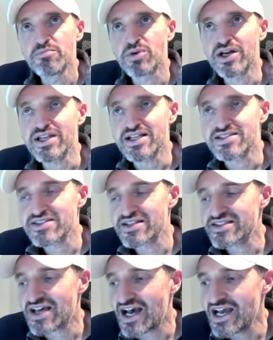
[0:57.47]
but it's the
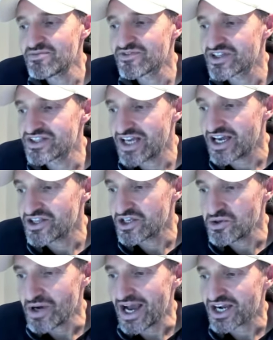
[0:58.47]
time of the day that
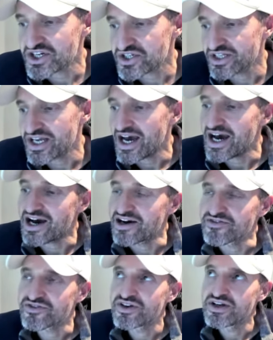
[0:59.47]
you actually
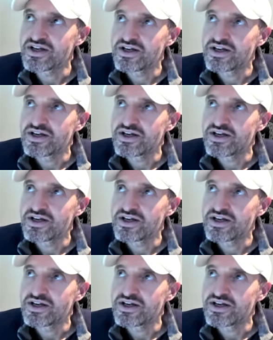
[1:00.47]
have